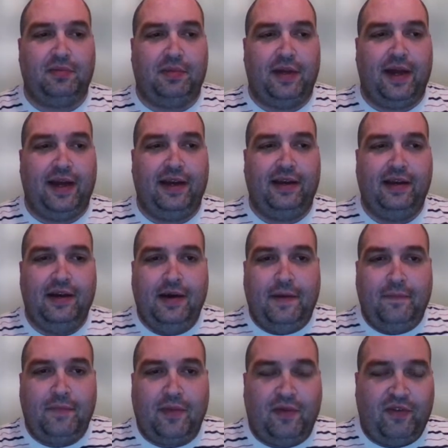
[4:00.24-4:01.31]
play.
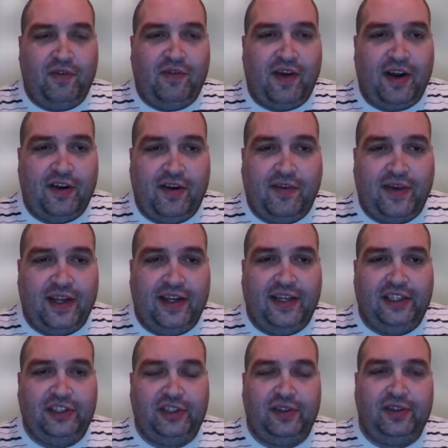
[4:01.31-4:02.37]
But if you find you're having an
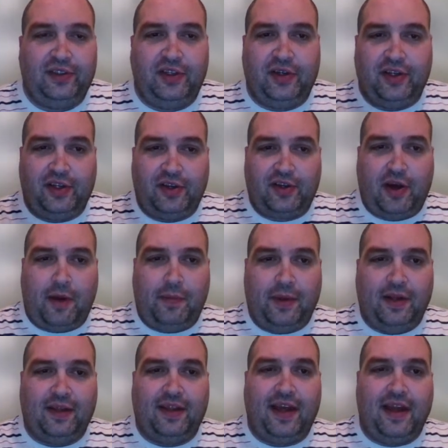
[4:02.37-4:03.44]
issue, you can copy
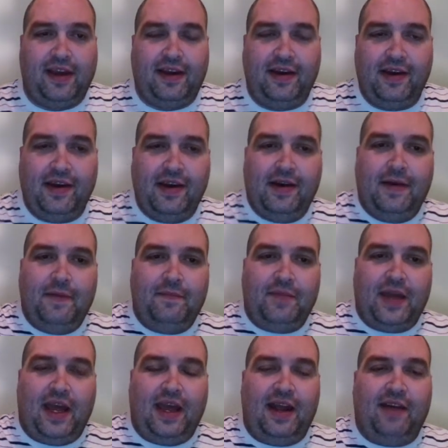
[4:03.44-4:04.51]
the link
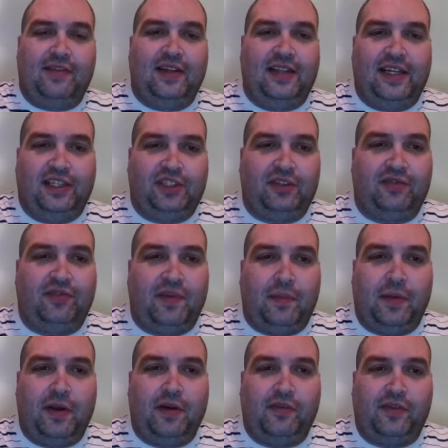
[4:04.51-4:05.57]
and have the teacher flip
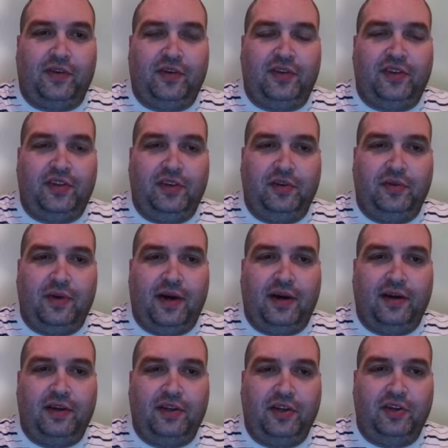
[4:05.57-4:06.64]
it over to
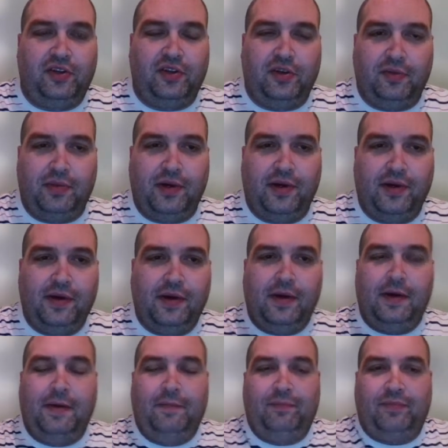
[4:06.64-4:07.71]
YouTube,
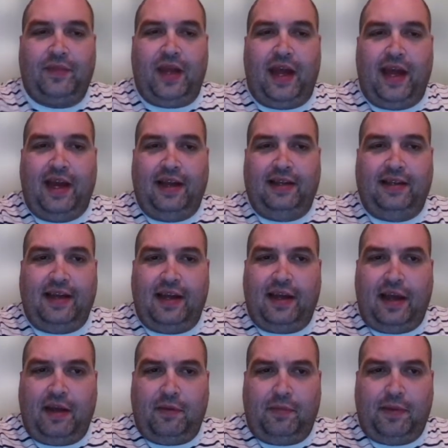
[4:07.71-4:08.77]
and
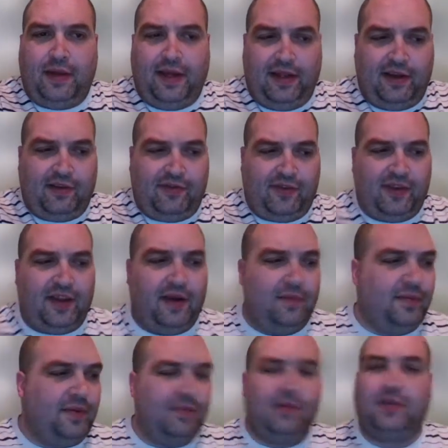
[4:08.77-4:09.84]
it'll play there for
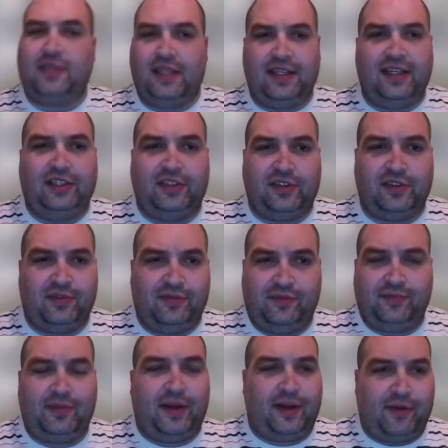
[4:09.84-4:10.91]
them. Most of the teachers are
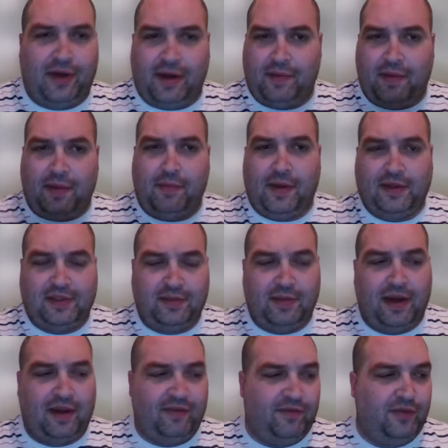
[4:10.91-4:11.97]
pretty quick about bouncing
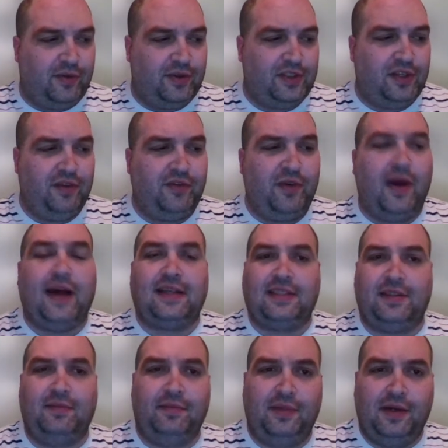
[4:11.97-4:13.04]
back and forth, so if you ask
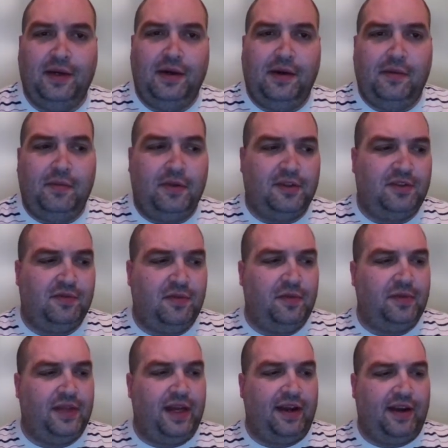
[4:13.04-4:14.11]
them, most of them will
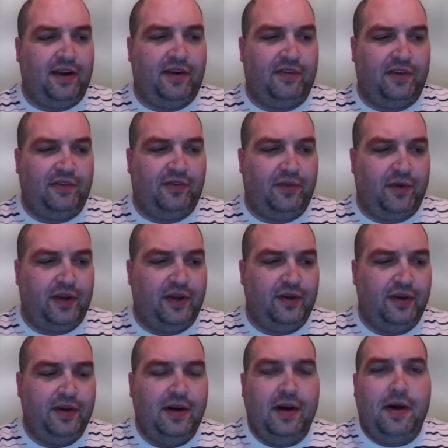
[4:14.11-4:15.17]
take care of it for you.
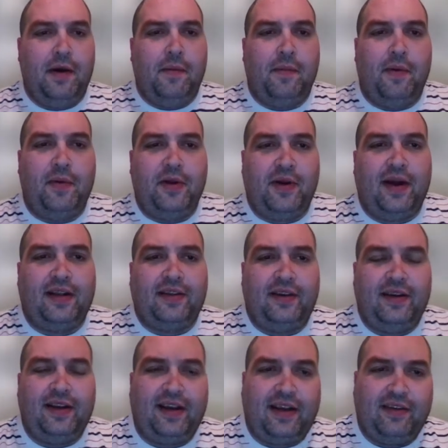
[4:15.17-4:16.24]
But when you're out there,
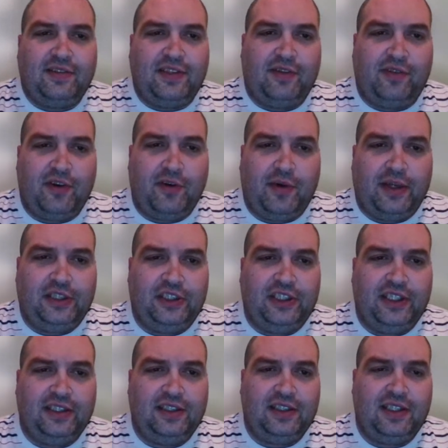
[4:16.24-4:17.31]
it gives different
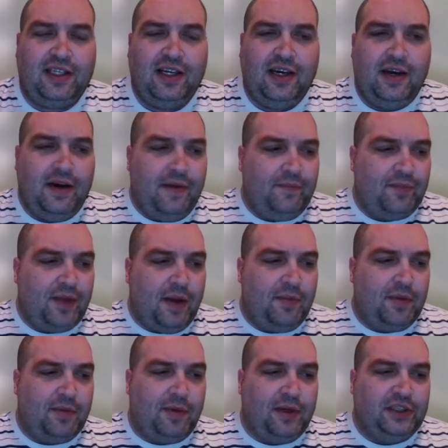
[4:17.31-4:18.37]
questions. The
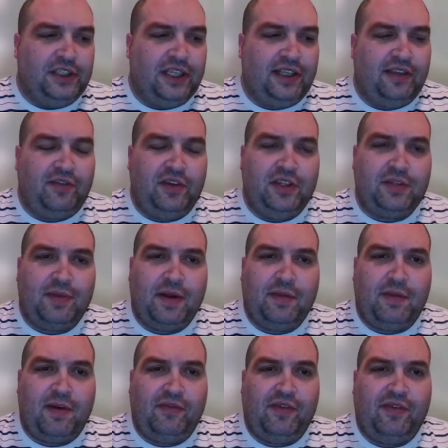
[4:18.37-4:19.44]
project, if you spend
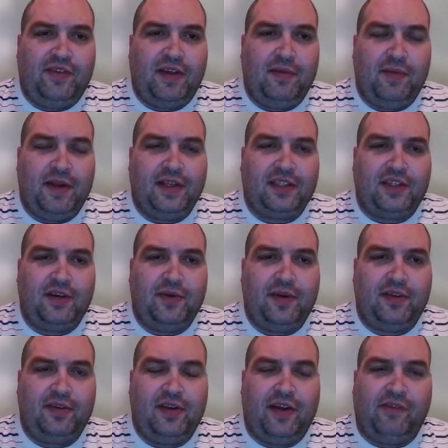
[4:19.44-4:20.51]
about 15 minutes going
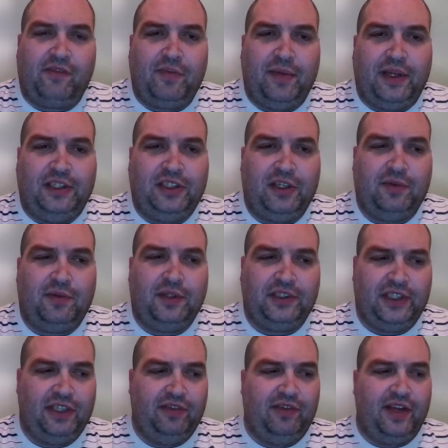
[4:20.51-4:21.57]
through the information and
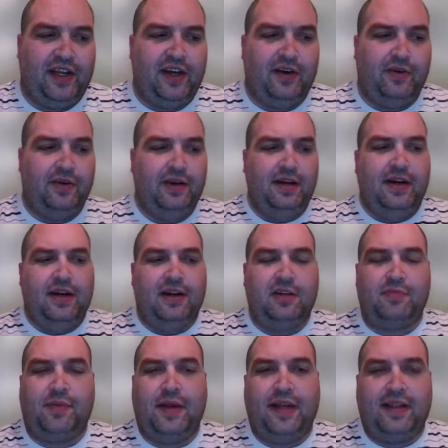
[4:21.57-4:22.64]
watching the video, there's
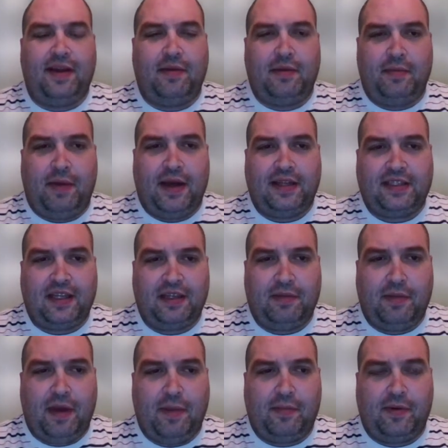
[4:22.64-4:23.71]
plenty of time to pass out the
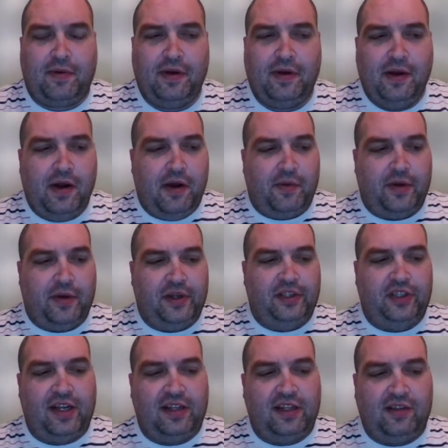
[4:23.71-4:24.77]
paper. We're going to
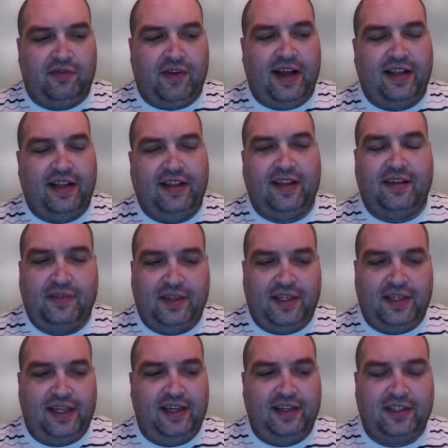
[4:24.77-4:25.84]
try to divide
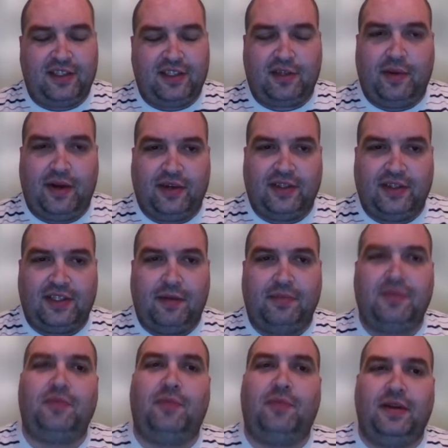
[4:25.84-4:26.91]
the squares up,
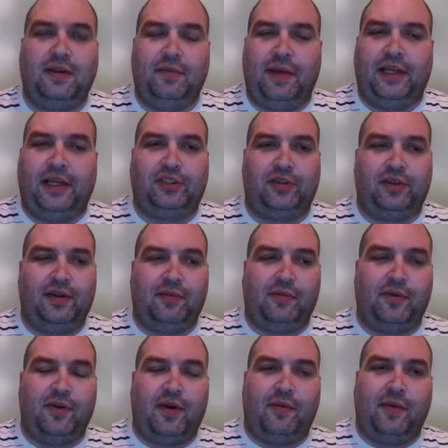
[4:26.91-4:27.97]
so one, to make sure that
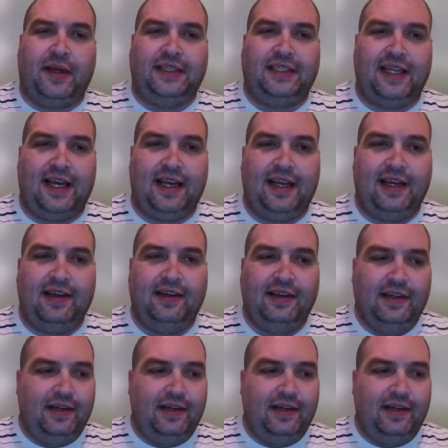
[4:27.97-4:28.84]
we're not wasting any.